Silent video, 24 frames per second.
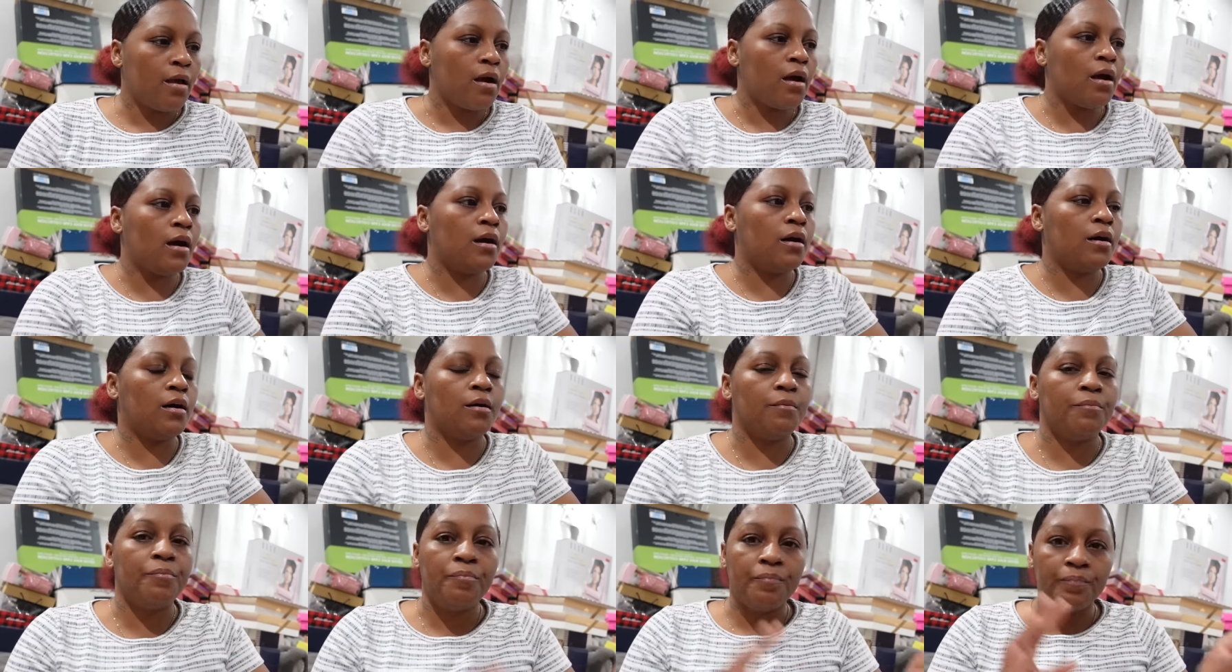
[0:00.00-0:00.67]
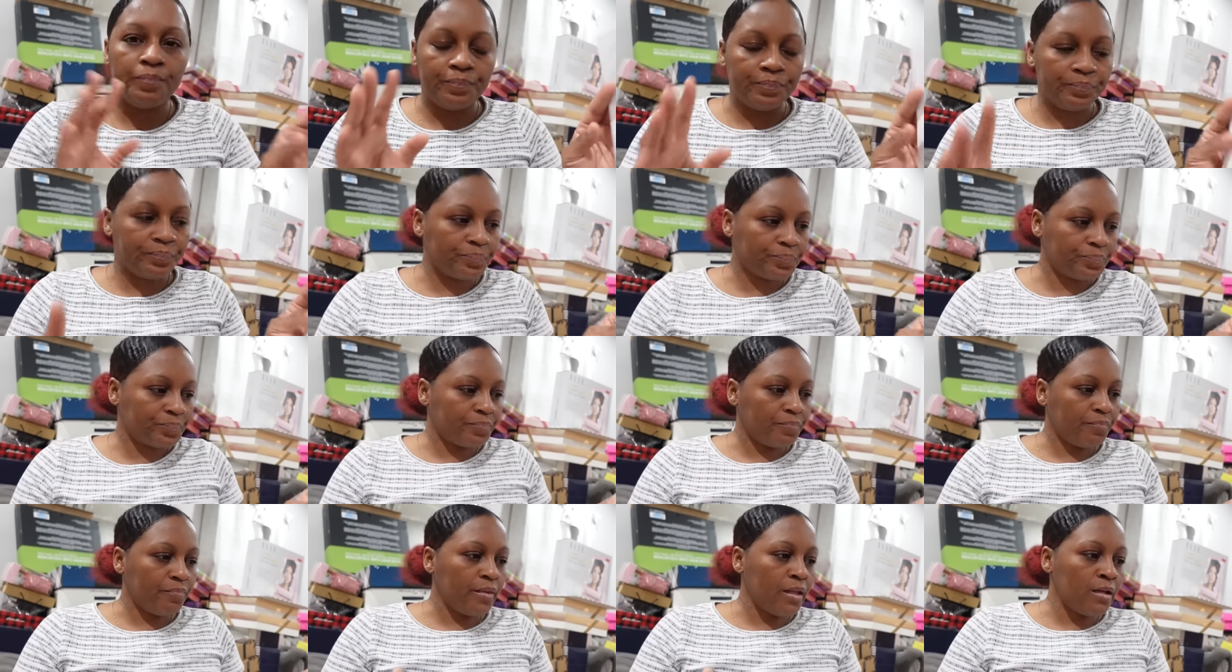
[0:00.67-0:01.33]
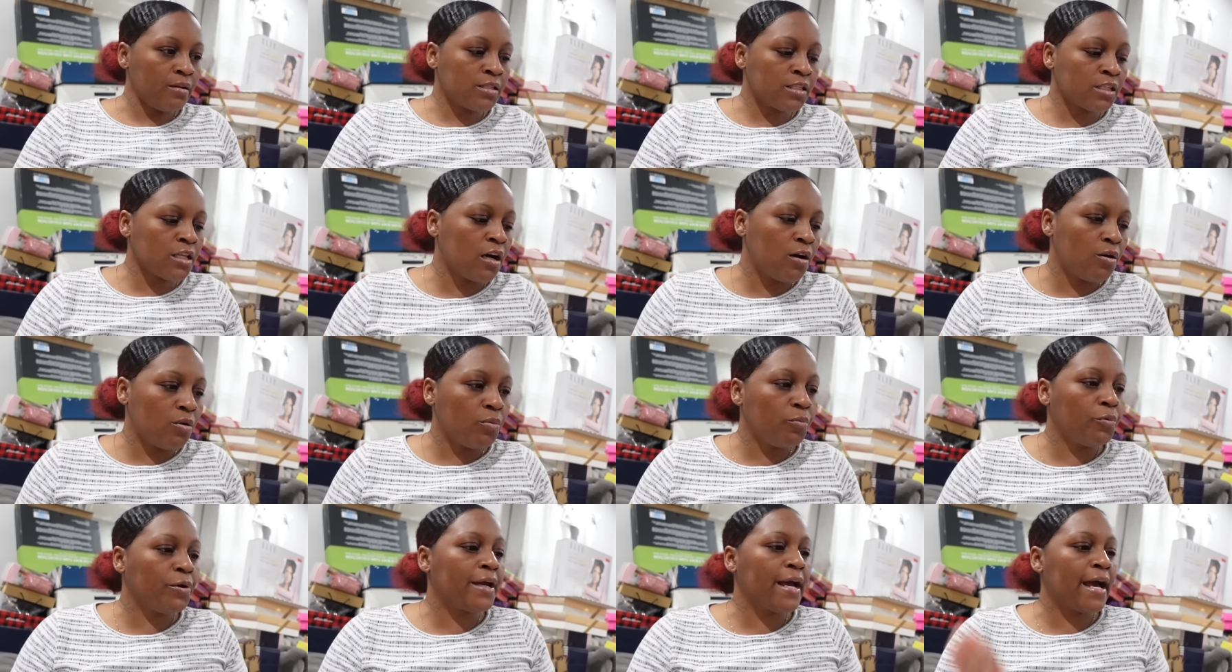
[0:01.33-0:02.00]
Um,
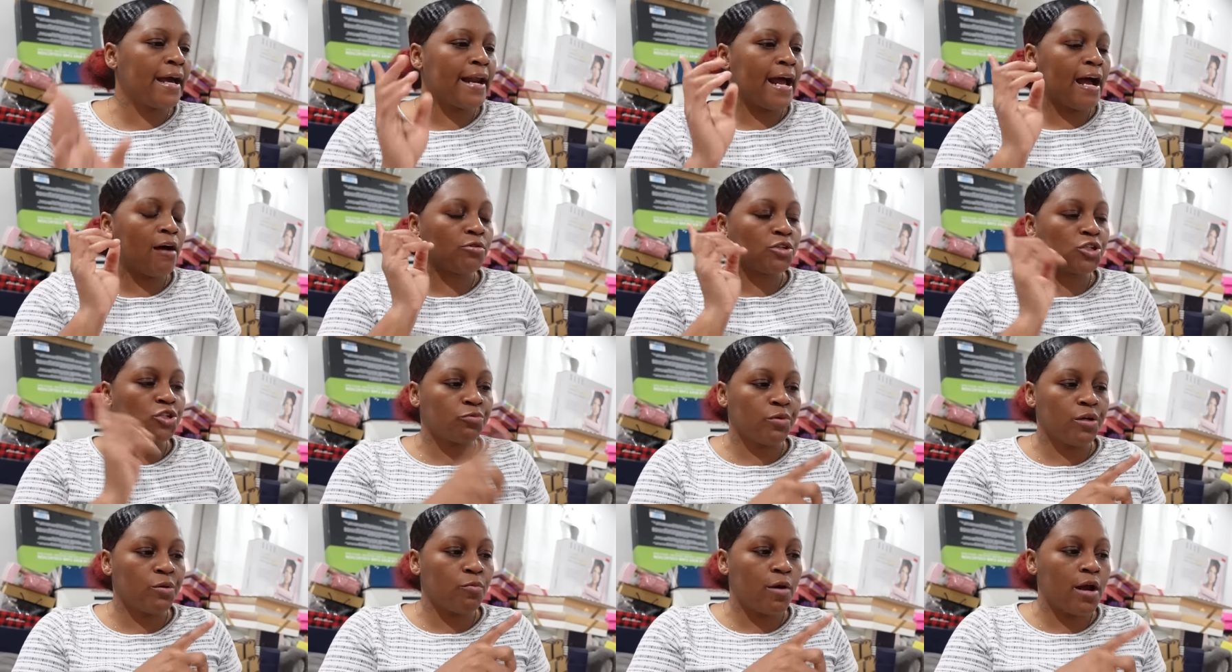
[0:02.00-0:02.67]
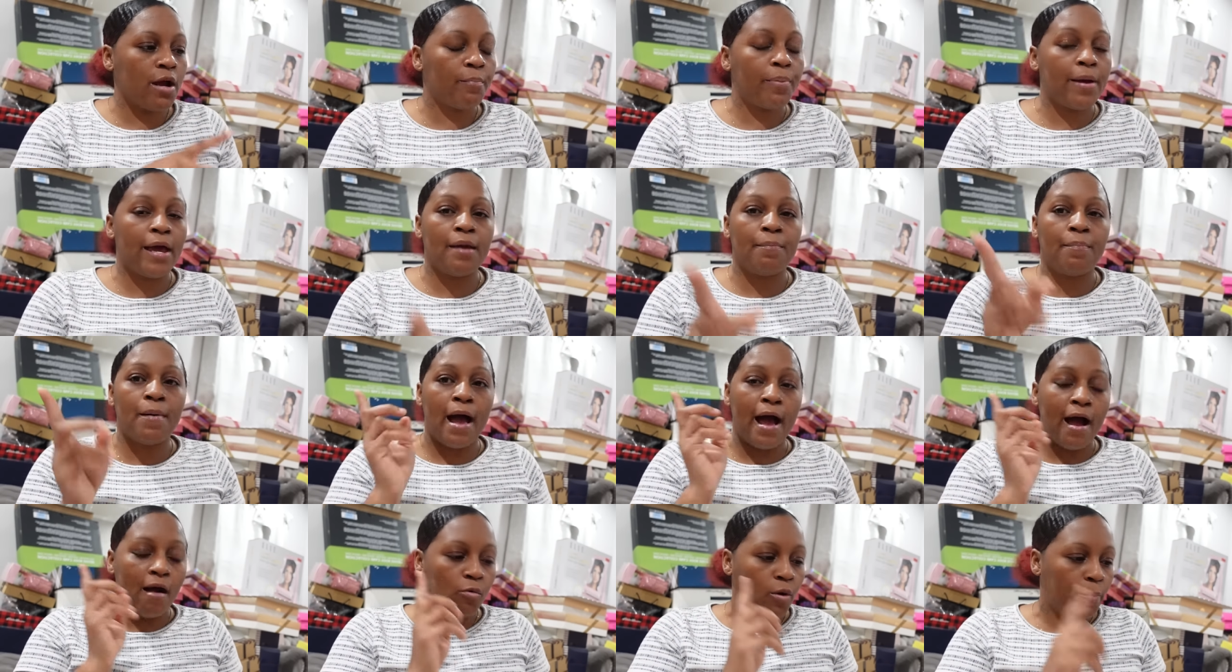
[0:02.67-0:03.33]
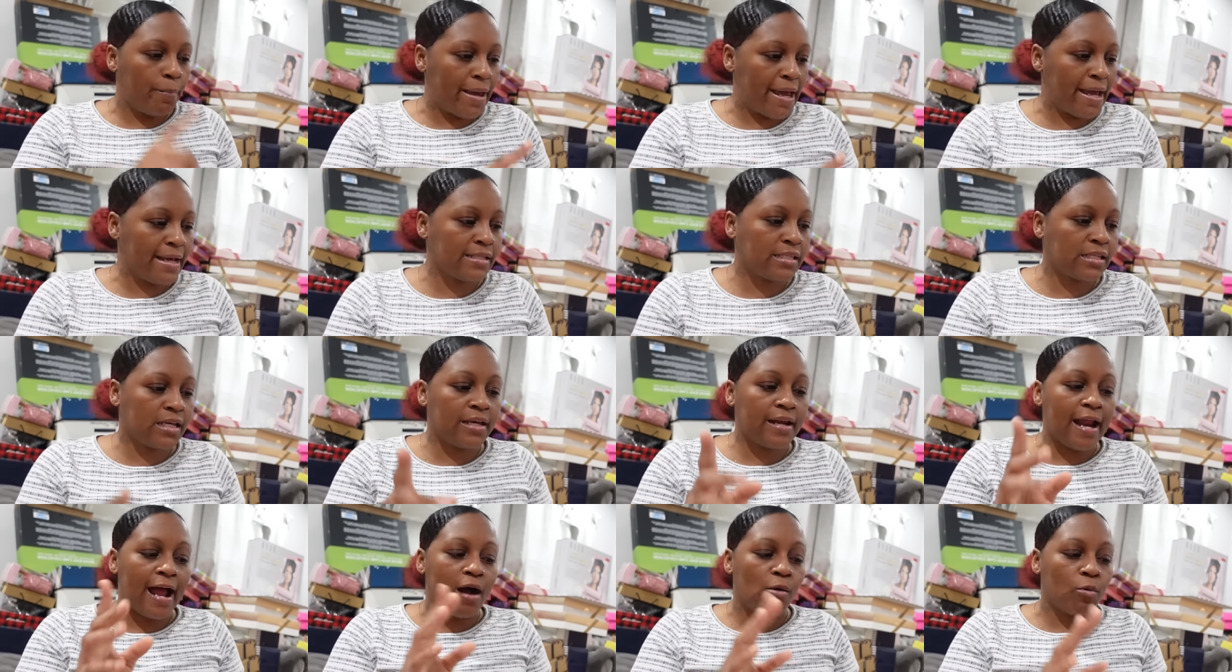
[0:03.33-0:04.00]
so we got our shrink wrap paper, our
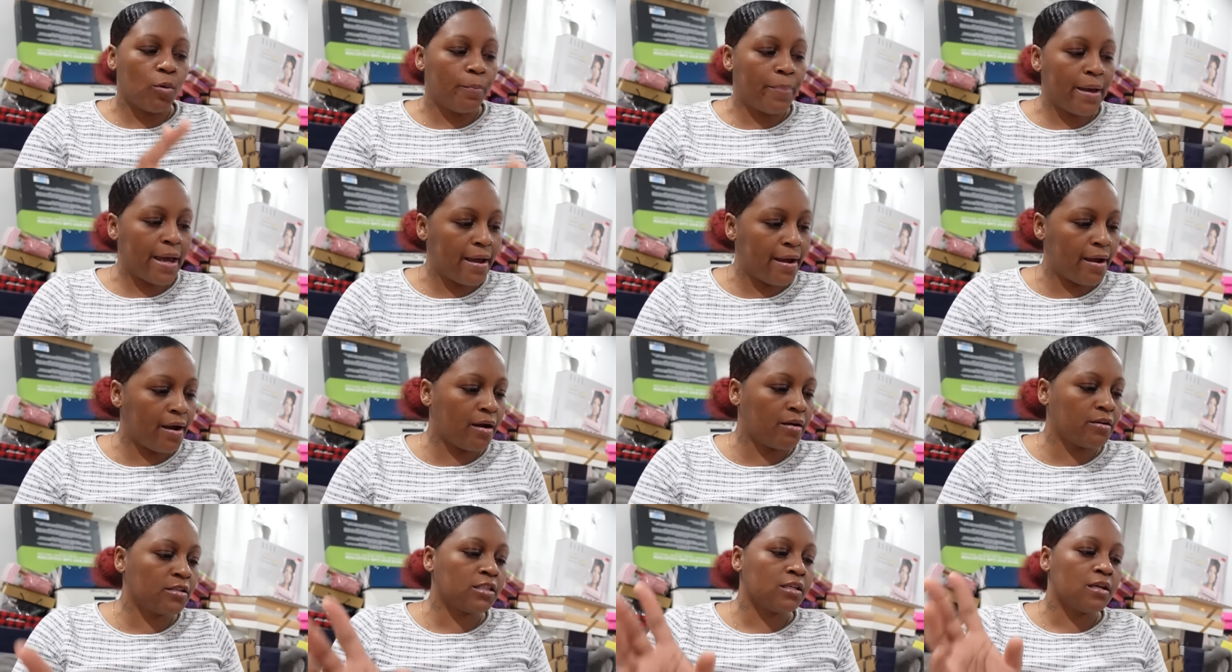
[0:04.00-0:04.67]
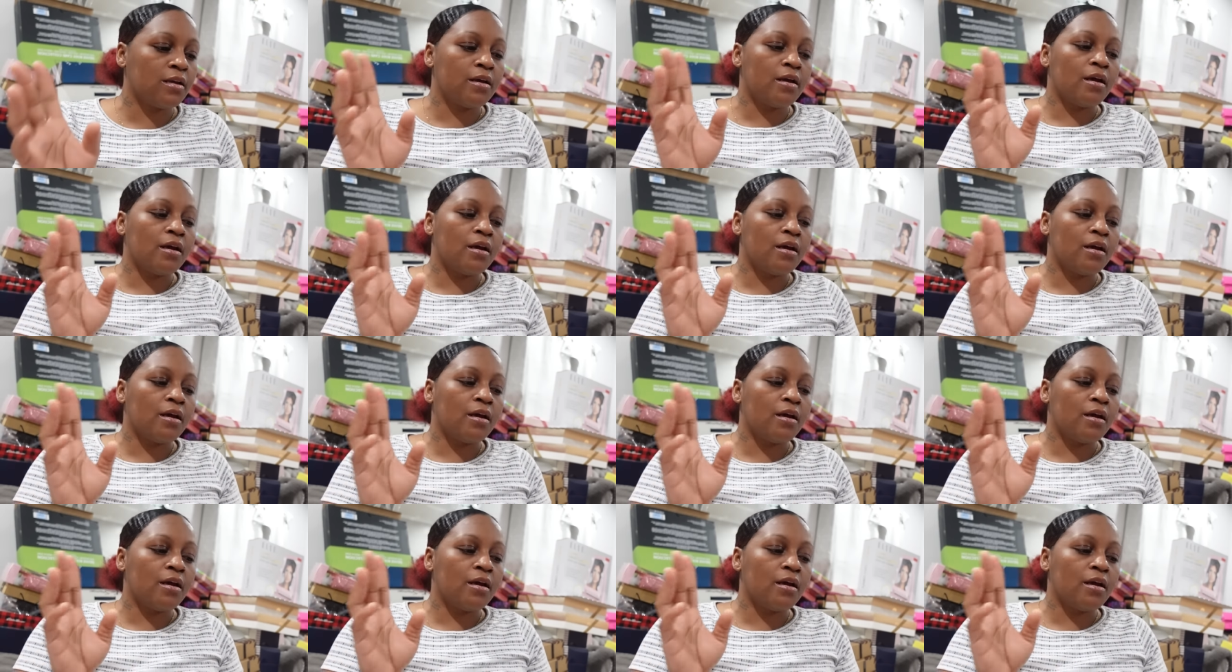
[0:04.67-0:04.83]
basket, our bears.